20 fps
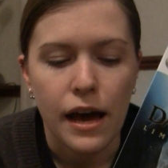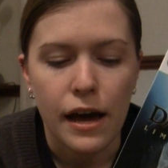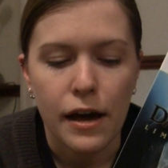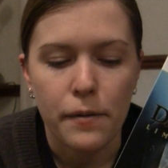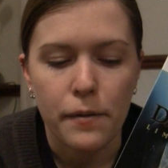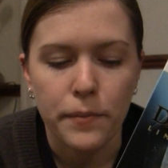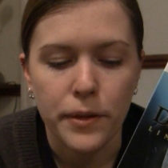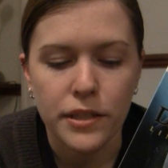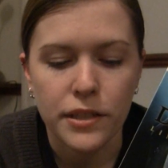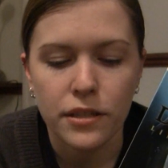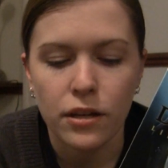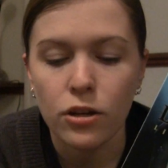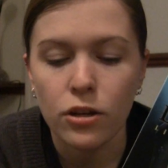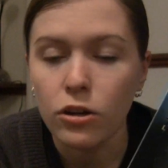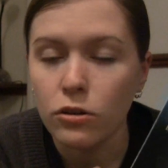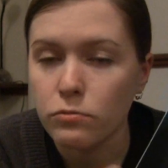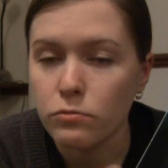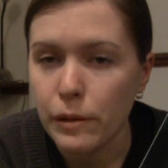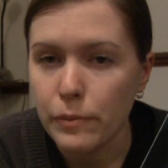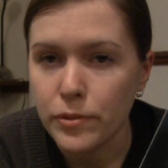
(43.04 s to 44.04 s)
Because a
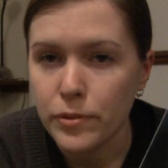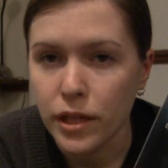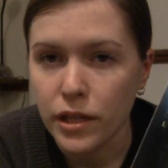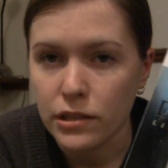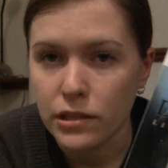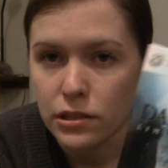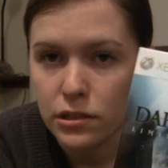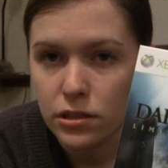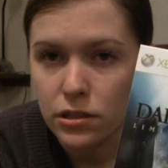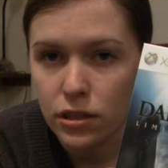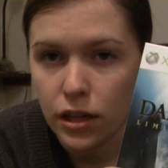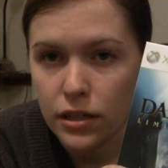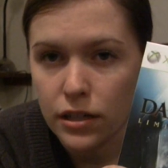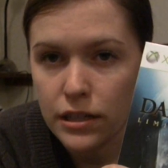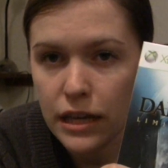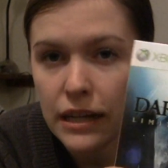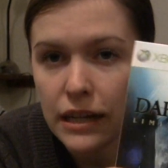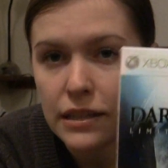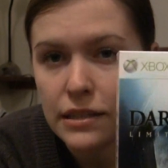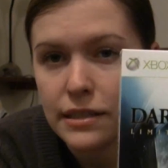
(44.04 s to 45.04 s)
lot of websites have started
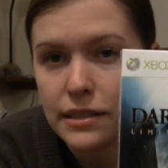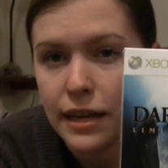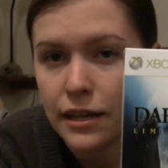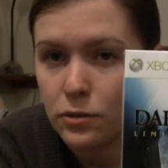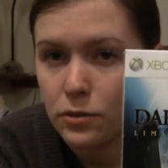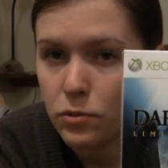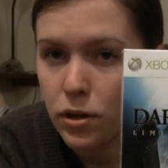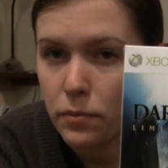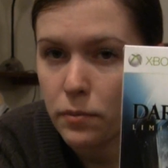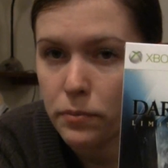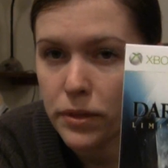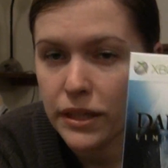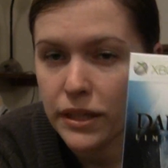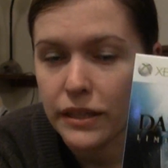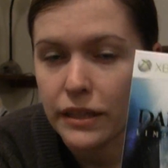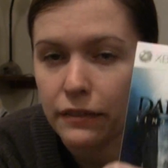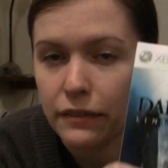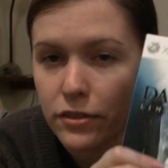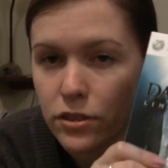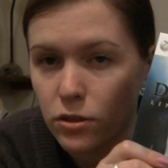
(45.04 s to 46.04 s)
selling the standard one,
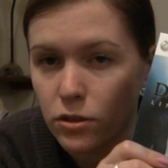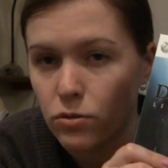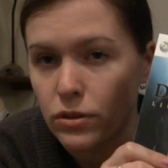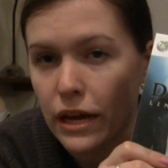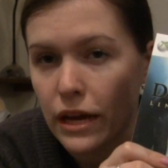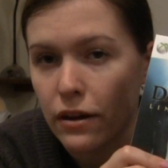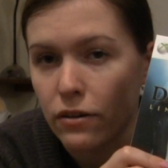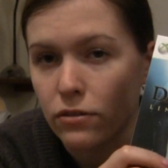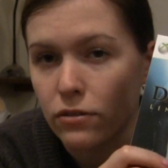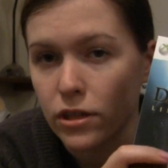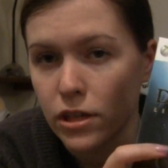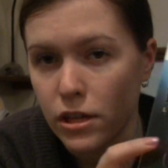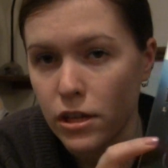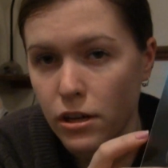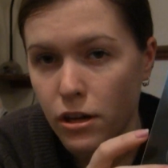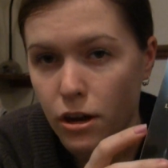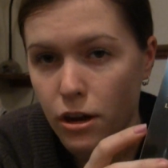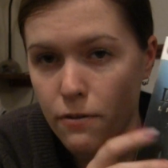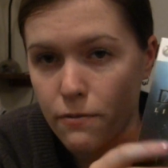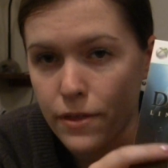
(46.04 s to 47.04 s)
meaning they've sold out
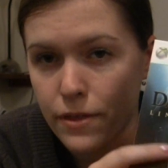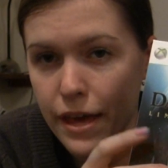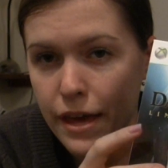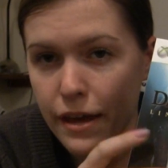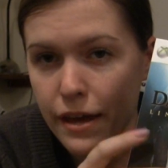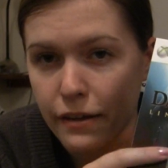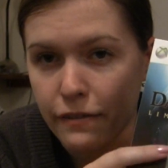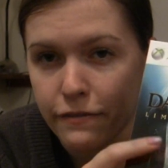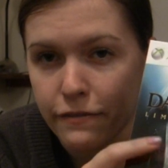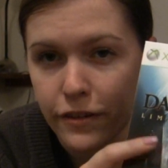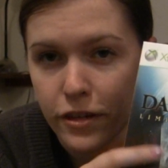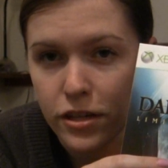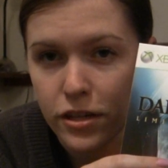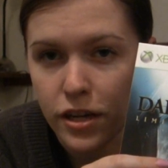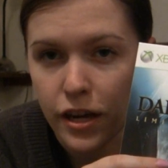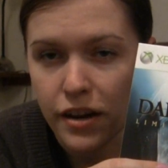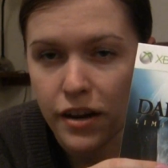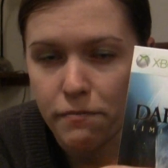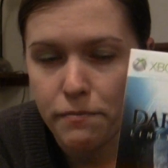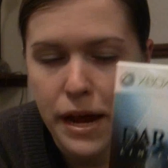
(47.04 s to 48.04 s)
of their first
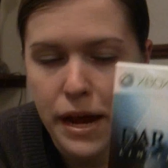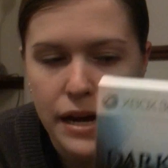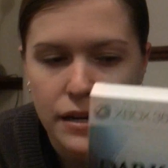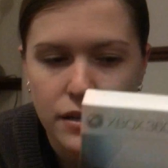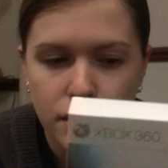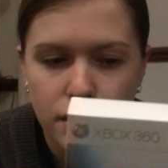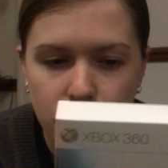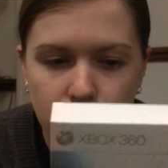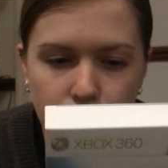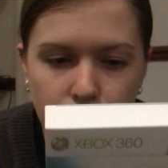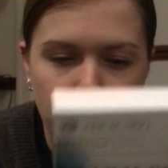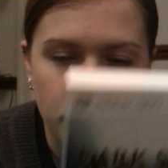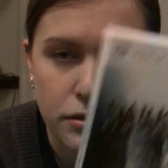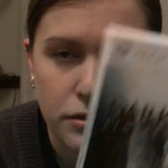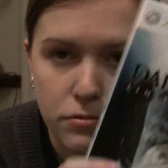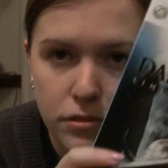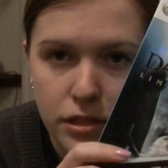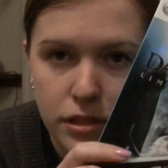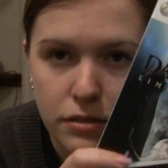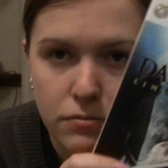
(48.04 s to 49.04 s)
kind of batch, which
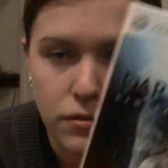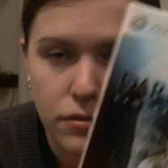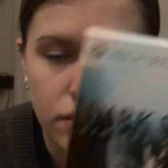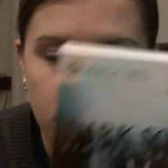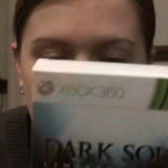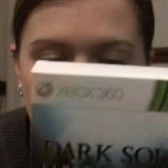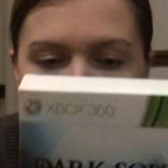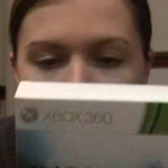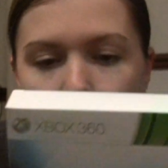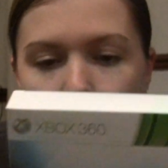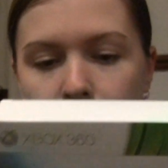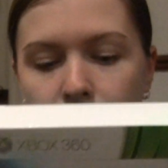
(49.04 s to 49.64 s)
was these ones.